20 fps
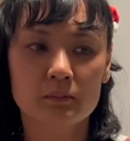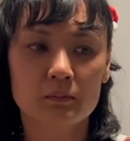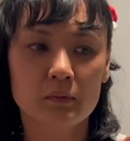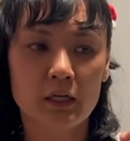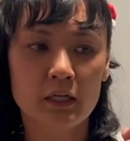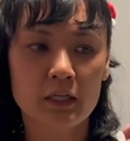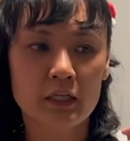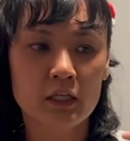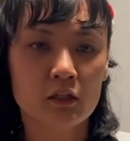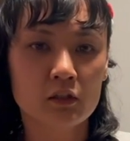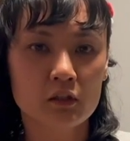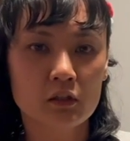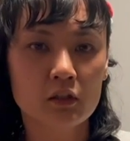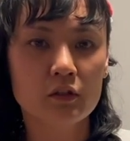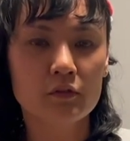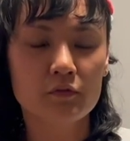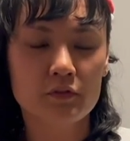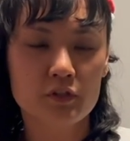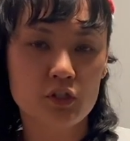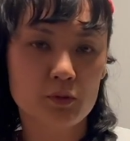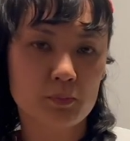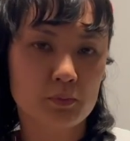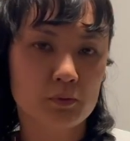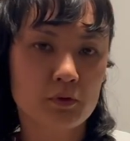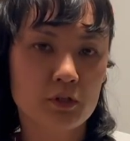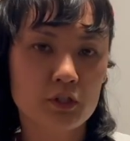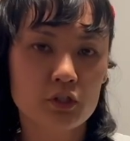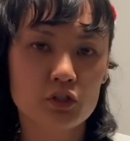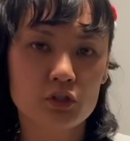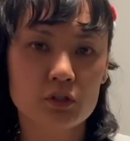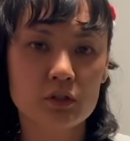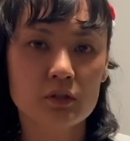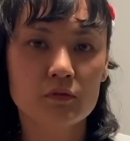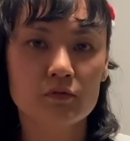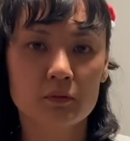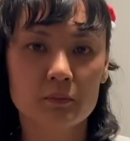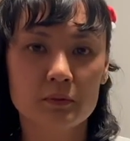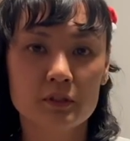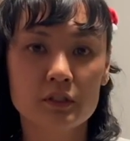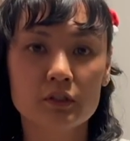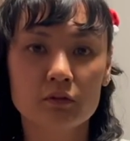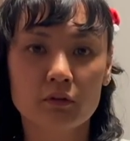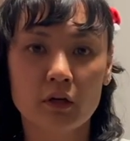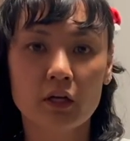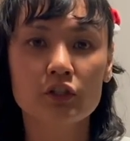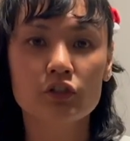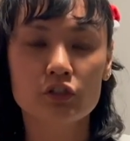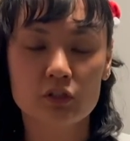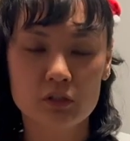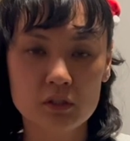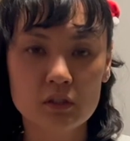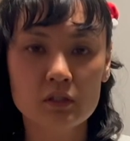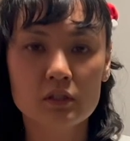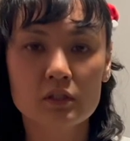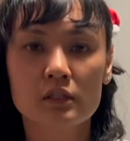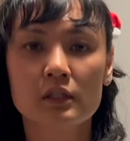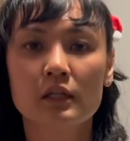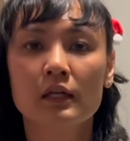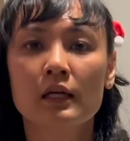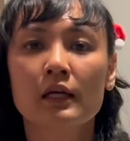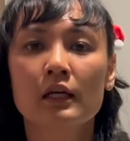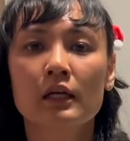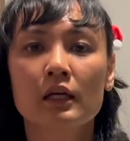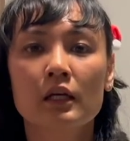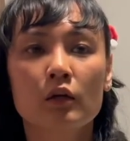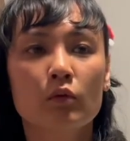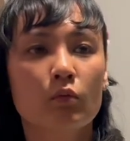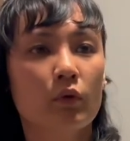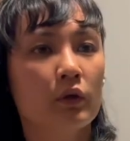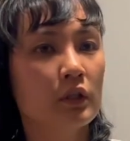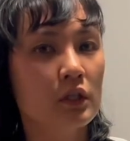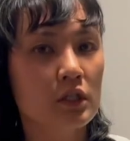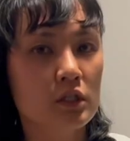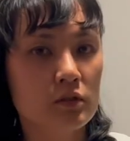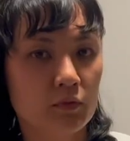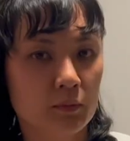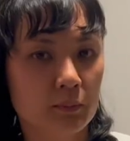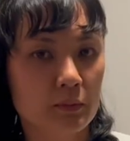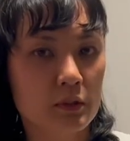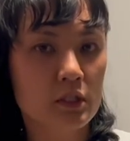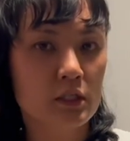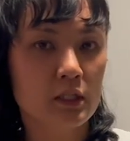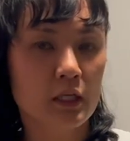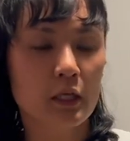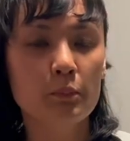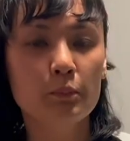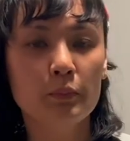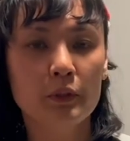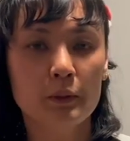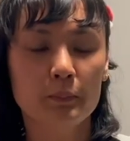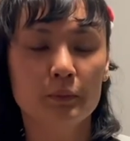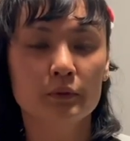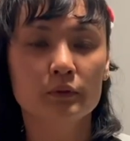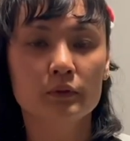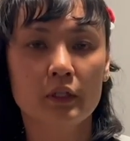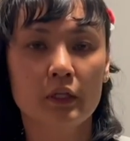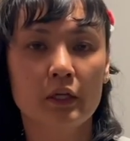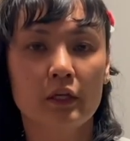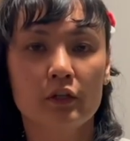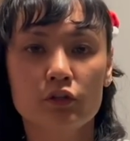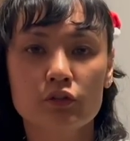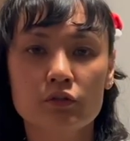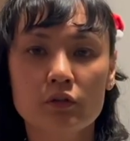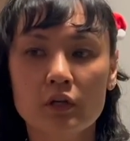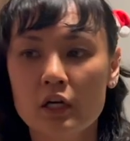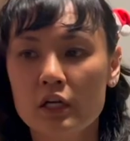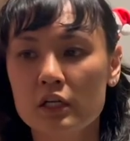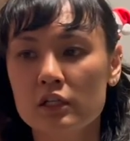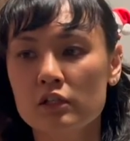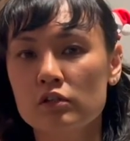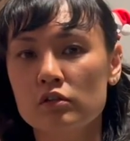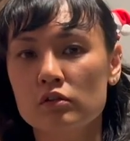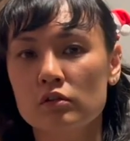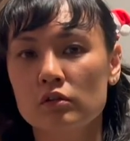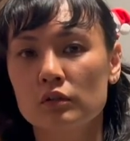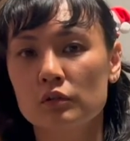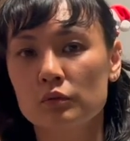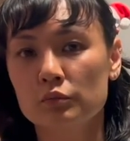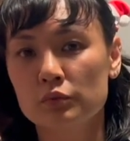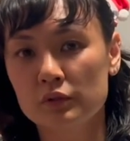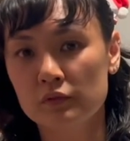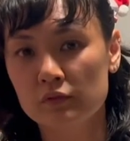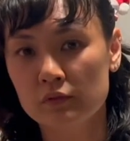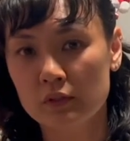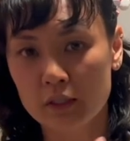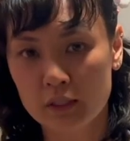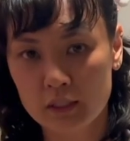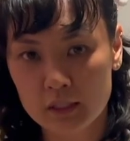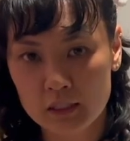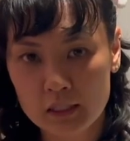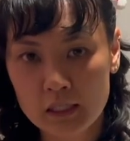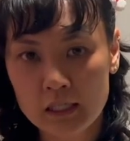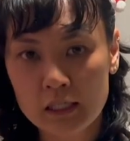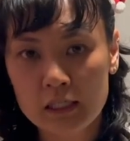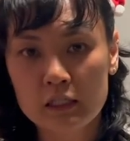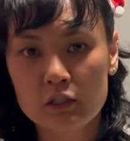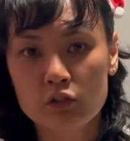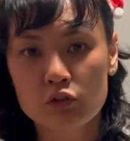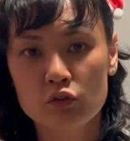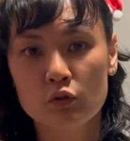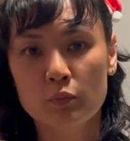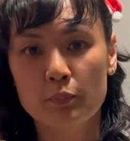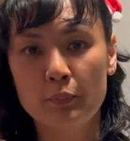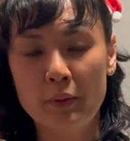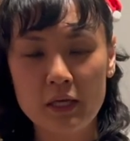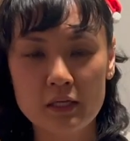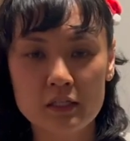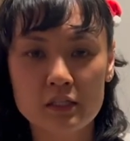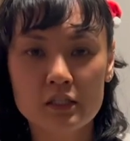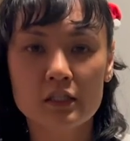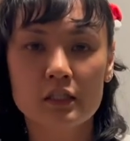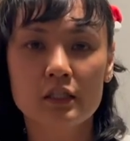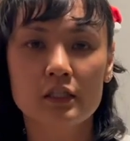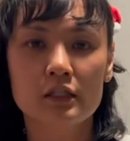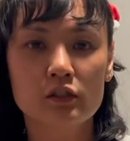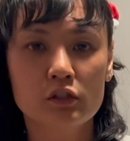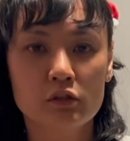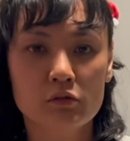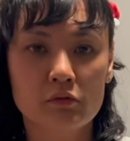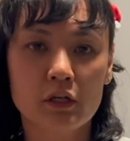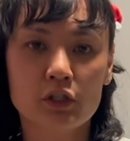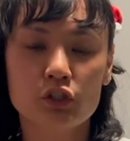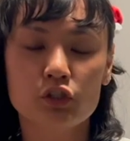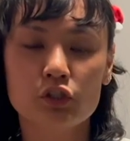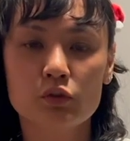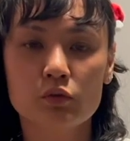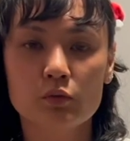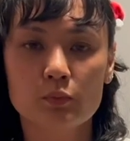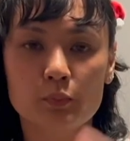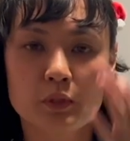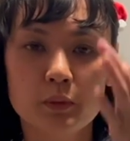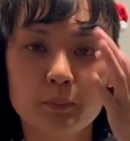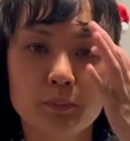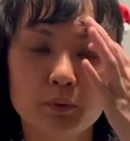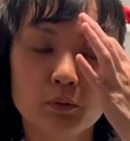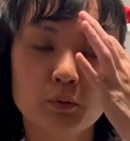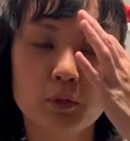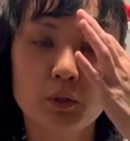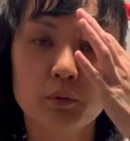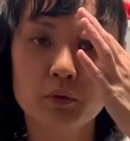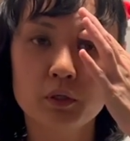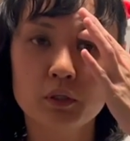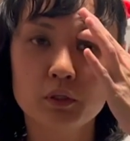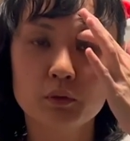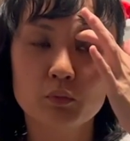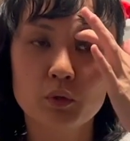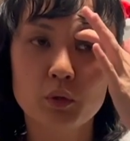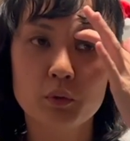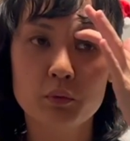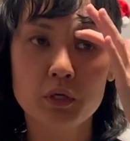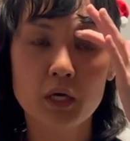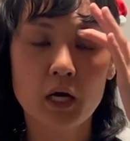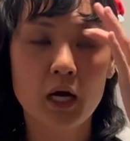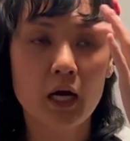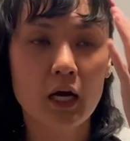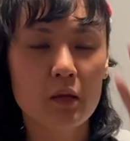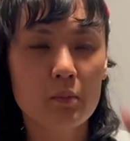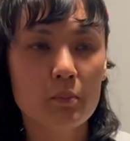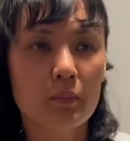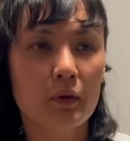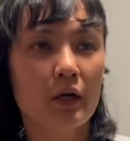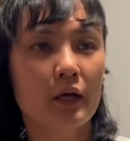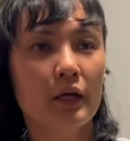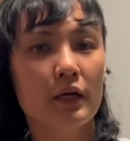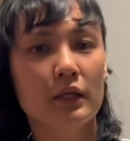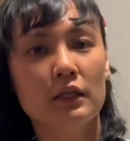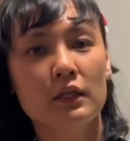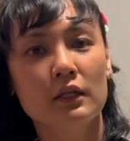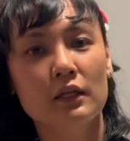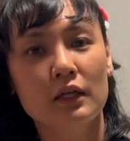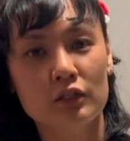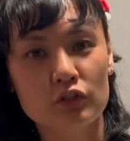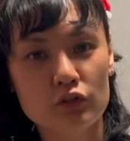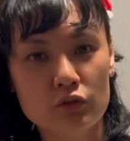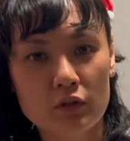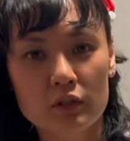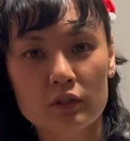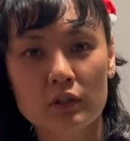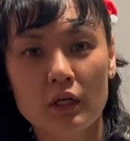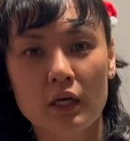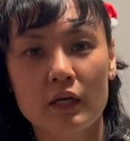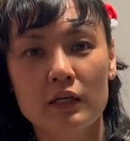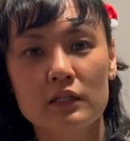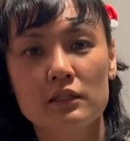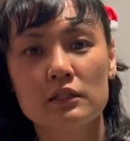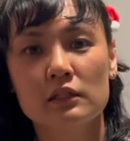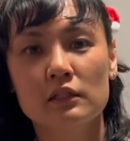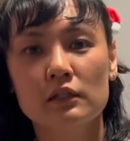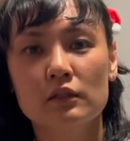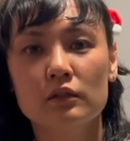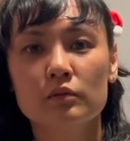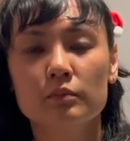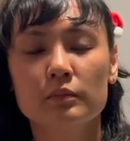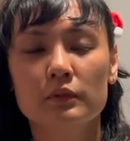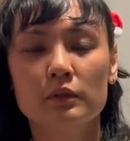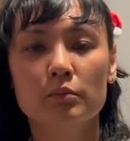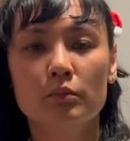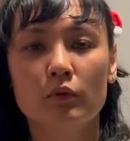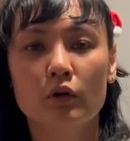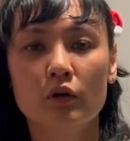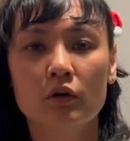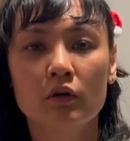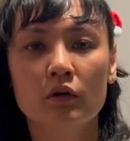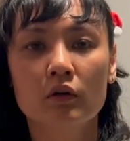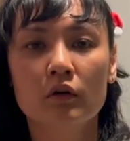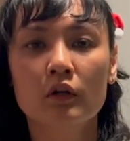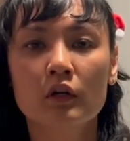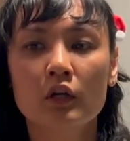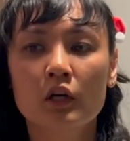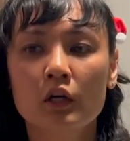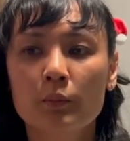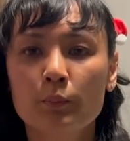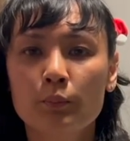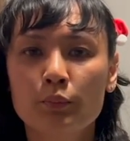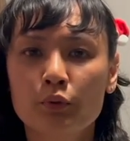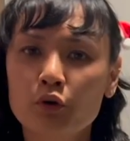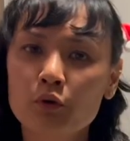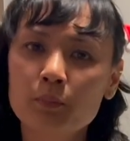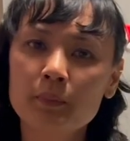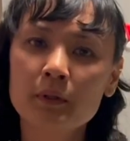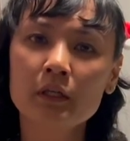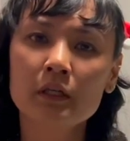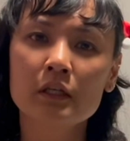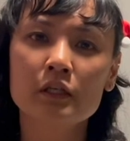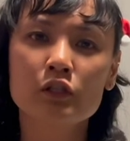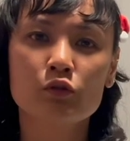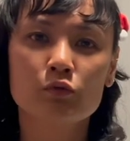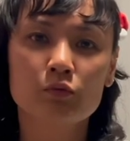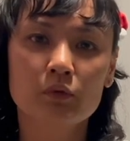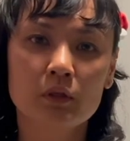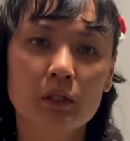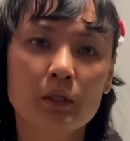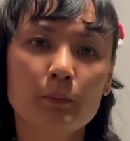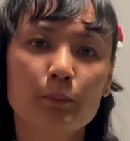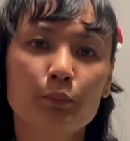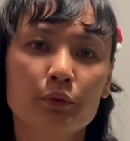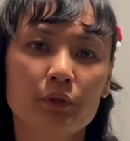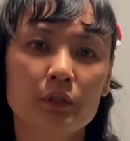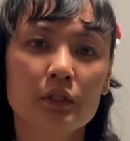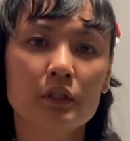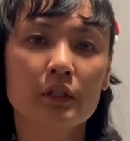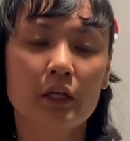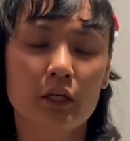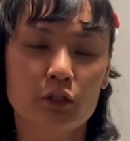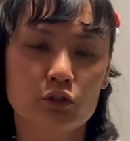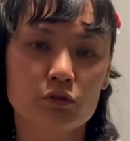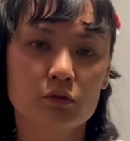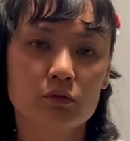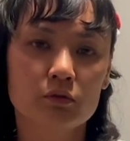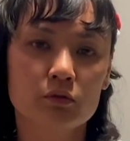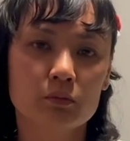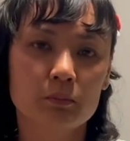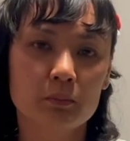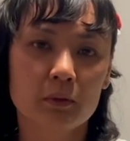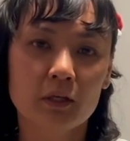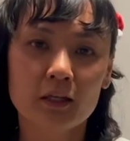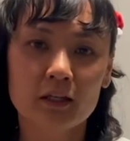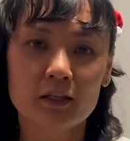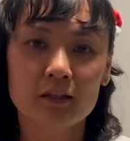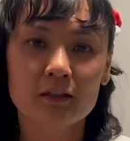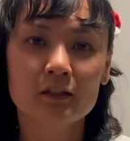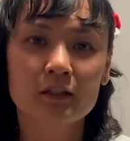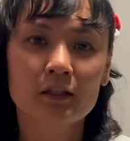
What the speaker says: I get a lot of inspirations from interactions, whether it's from the same people that I trust, or with like basic interactions with people where we hi bye and then I try to ask a little bit more. Probing is really pretty natural to me.